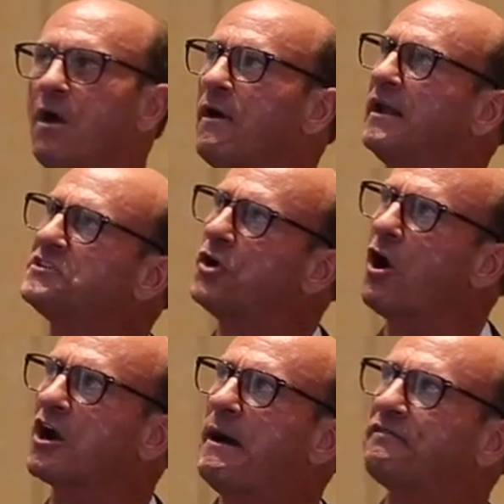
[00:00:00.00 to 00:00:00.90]
All right, let's
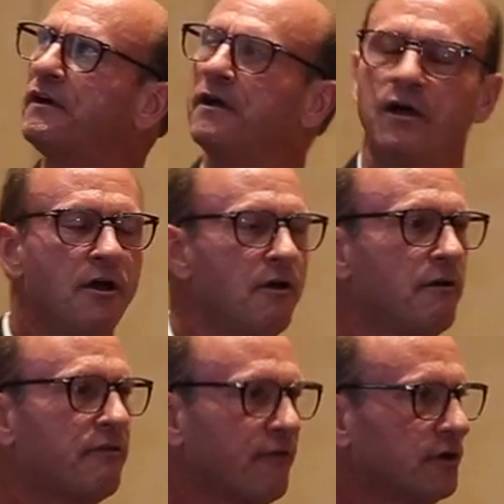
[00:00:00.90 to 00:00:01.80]
talk about the
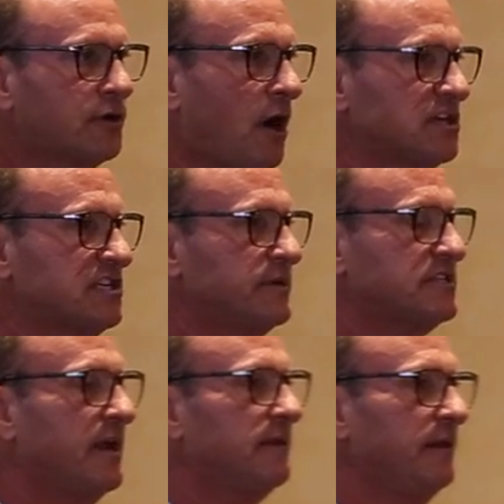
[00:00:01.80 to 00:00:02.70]
third costly
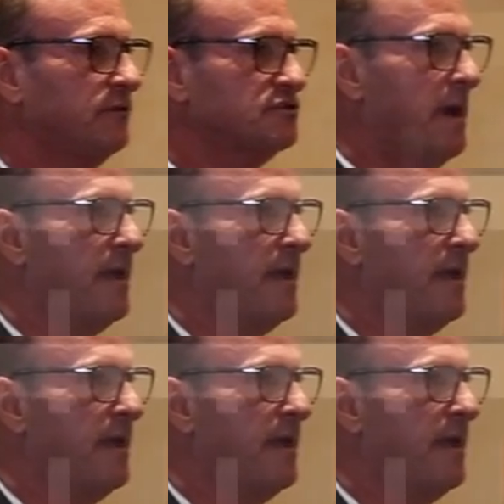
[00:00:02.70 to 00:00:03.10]
mistake leaders